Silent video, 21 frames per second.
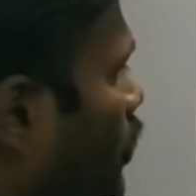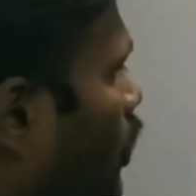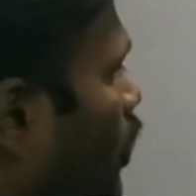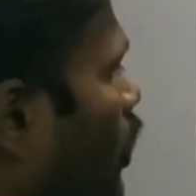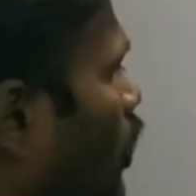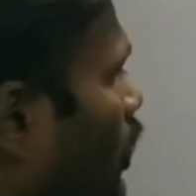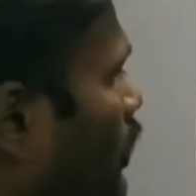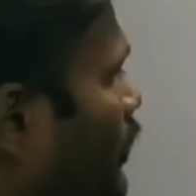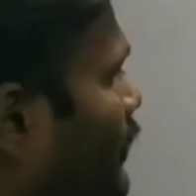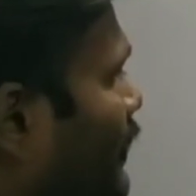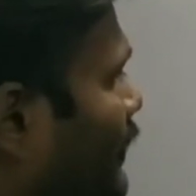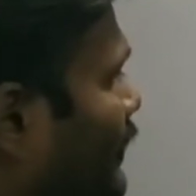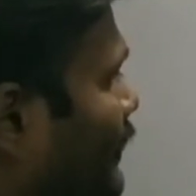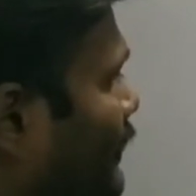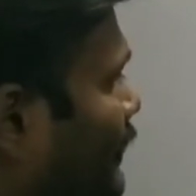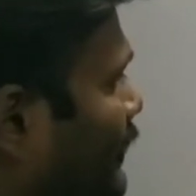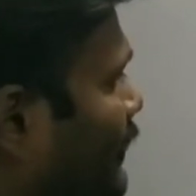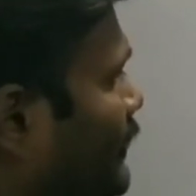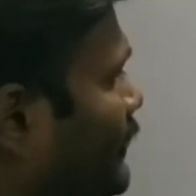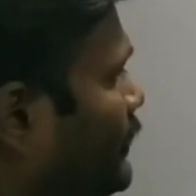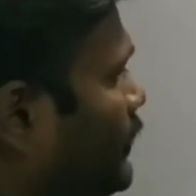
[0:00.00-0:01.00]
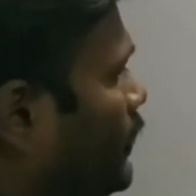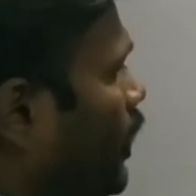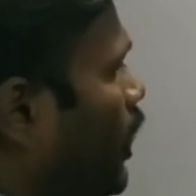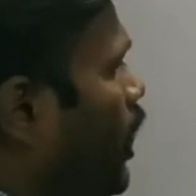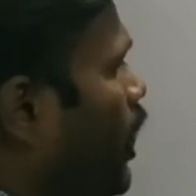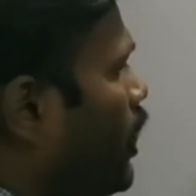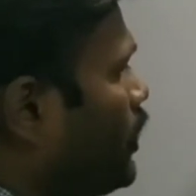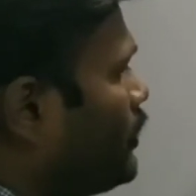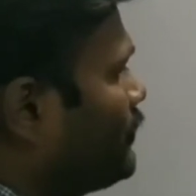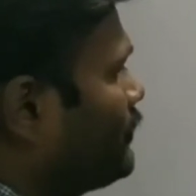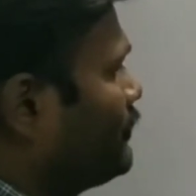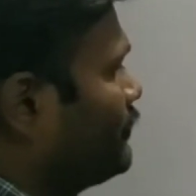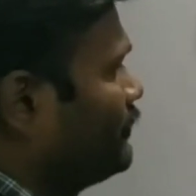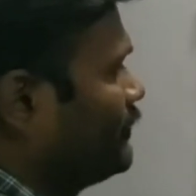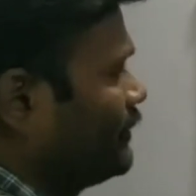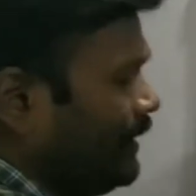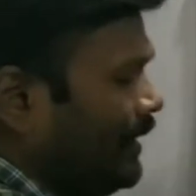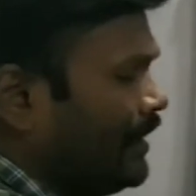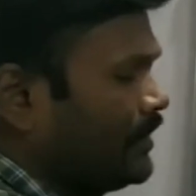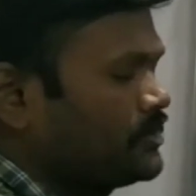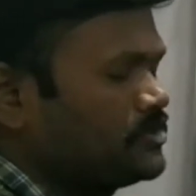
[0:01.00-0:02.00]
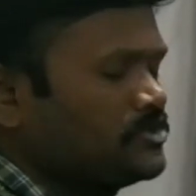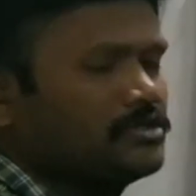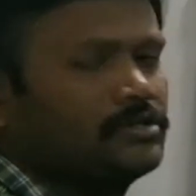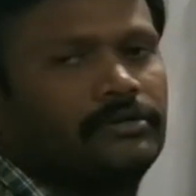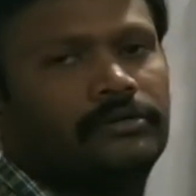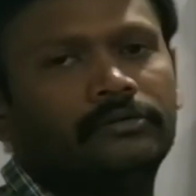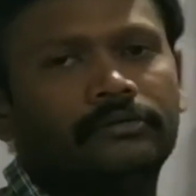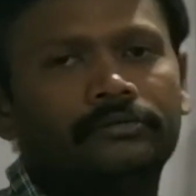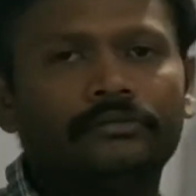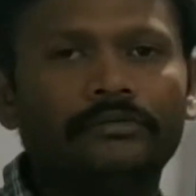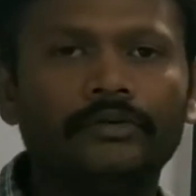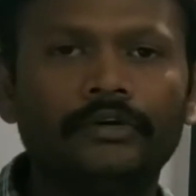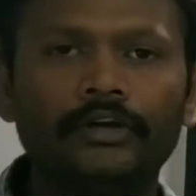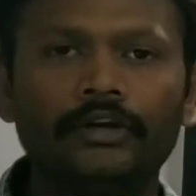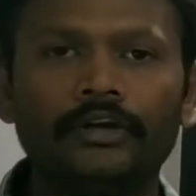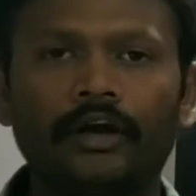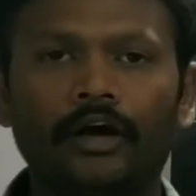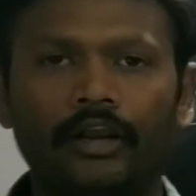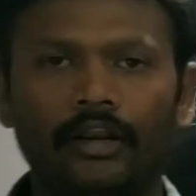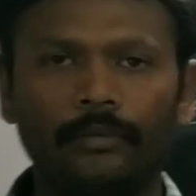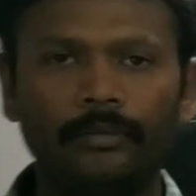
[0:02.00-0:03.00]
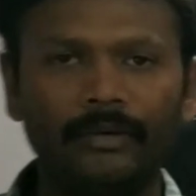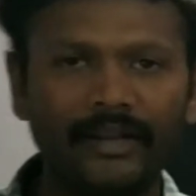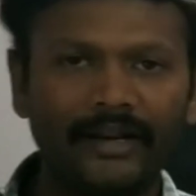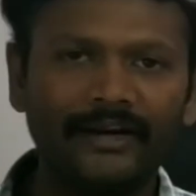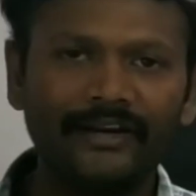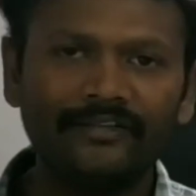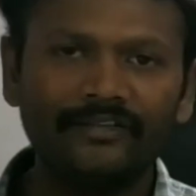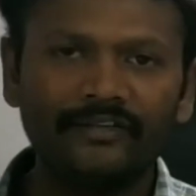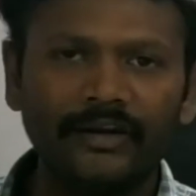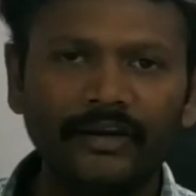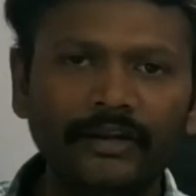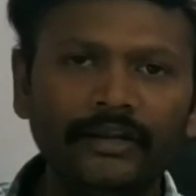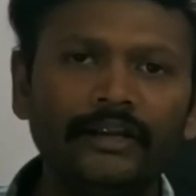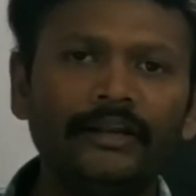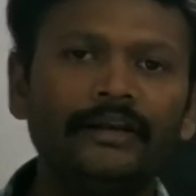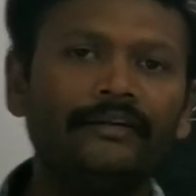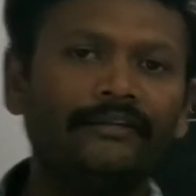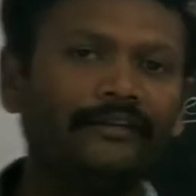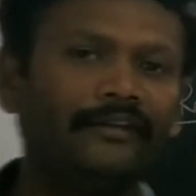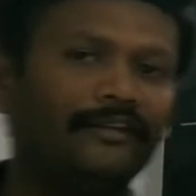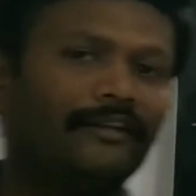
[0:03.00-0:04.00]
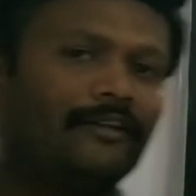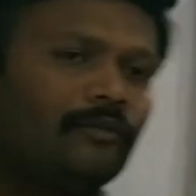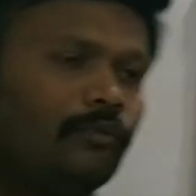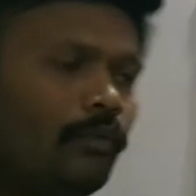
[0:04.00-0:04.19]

called, the redox reaction. Are you able to understand? This is